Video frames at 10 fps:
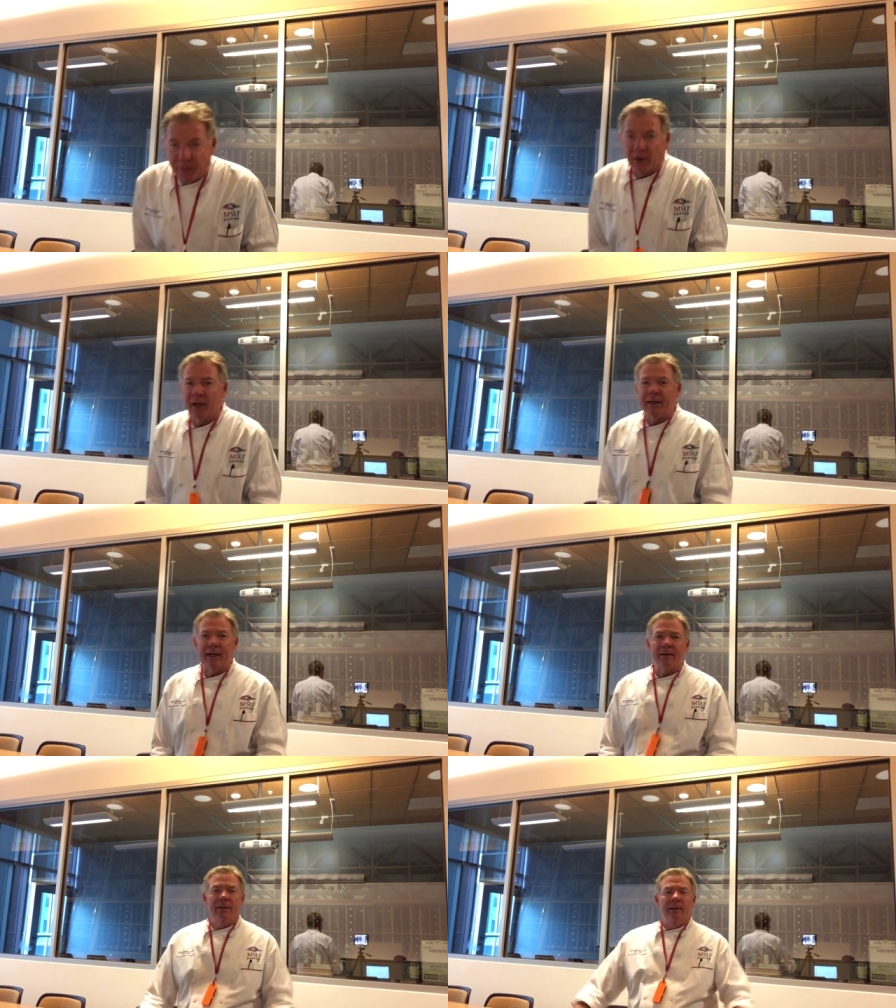They're going to
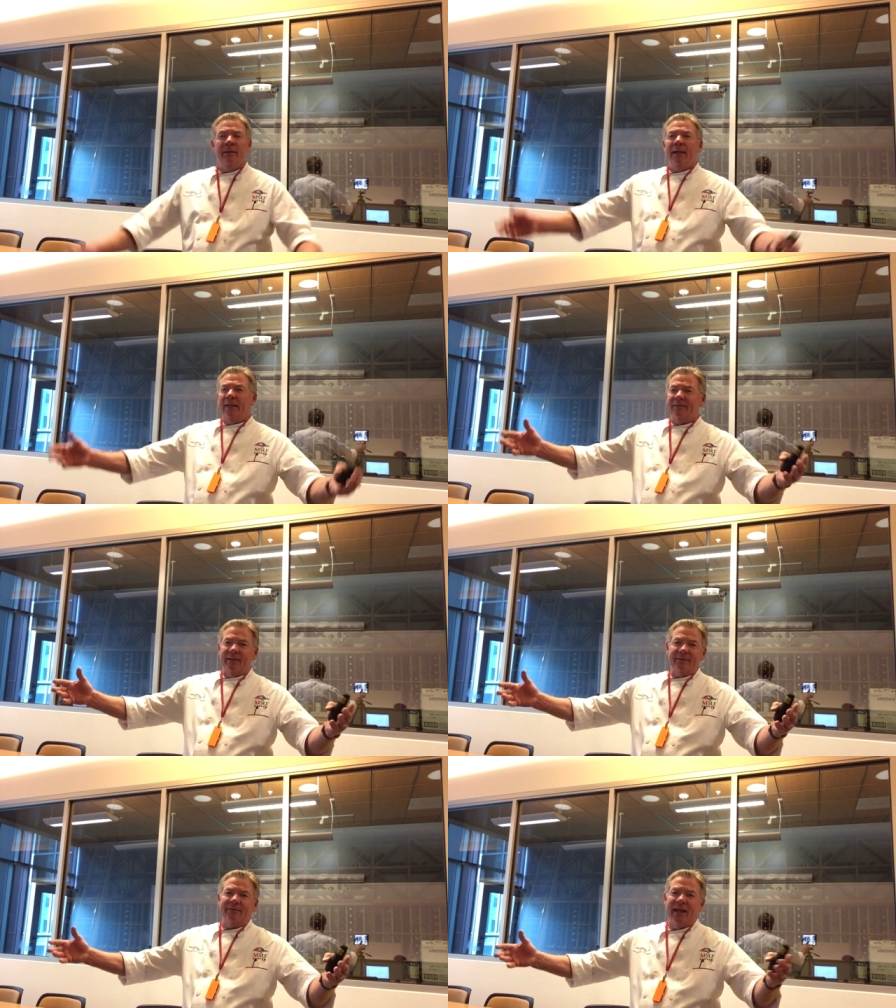get
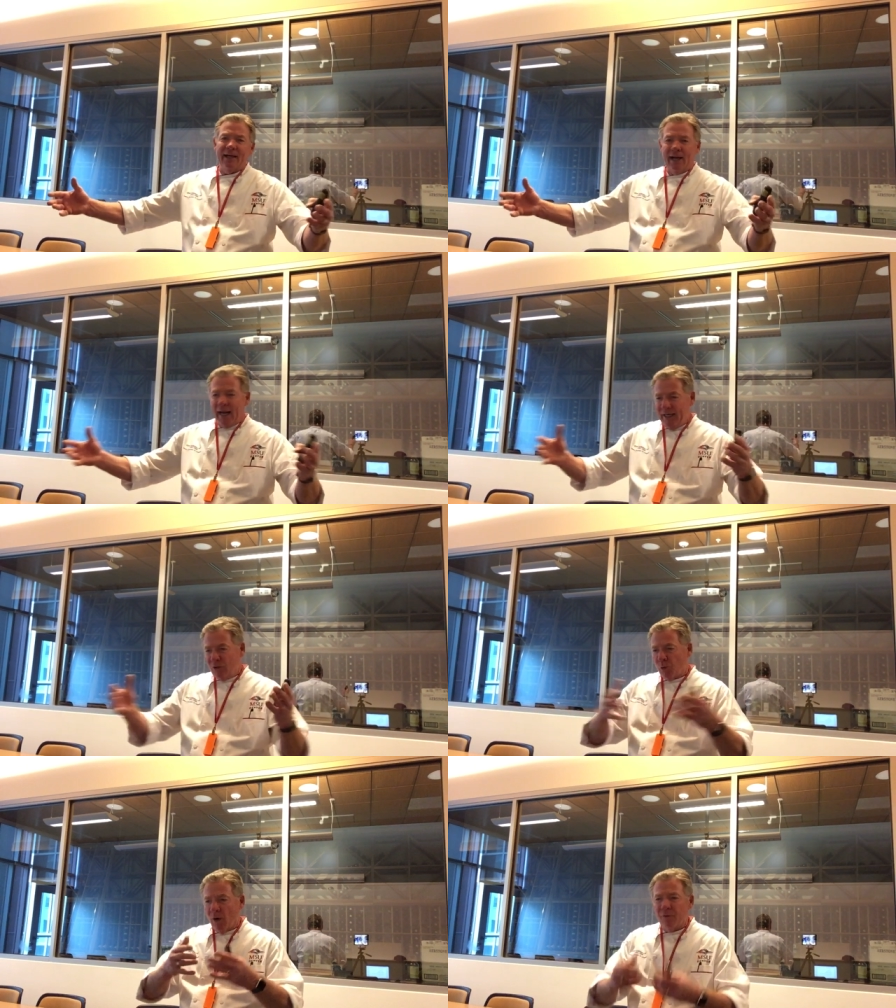6, 10, 8,
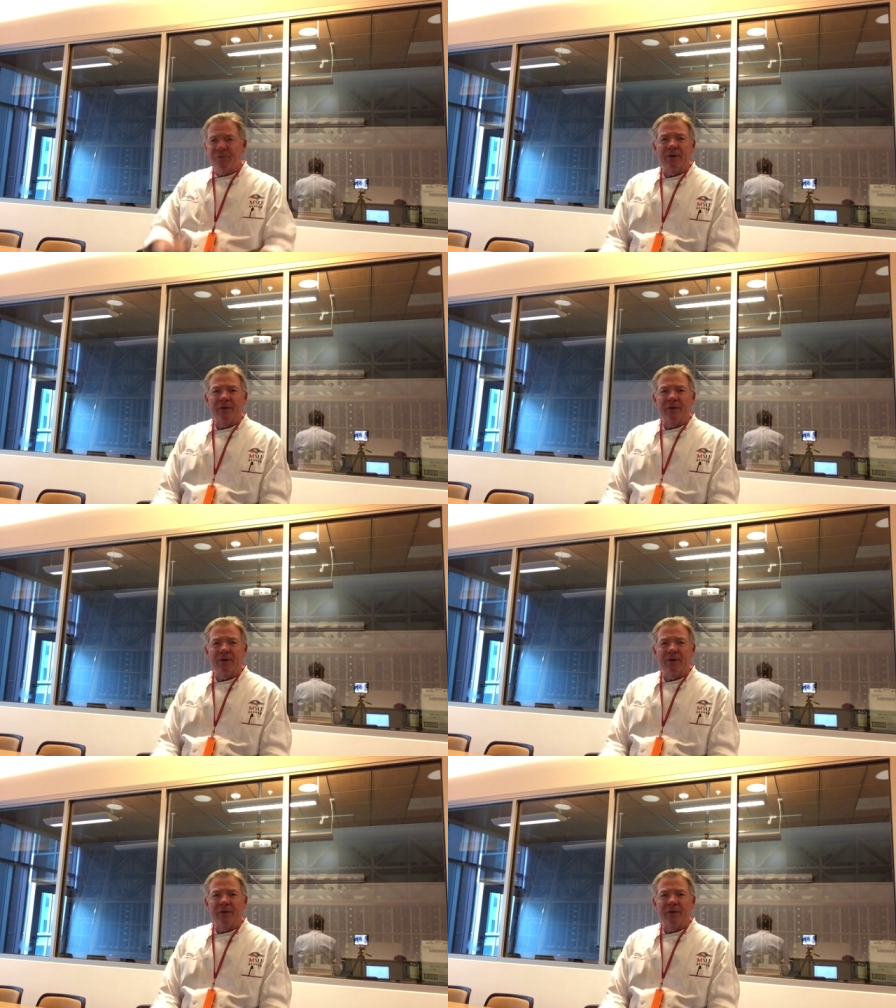12,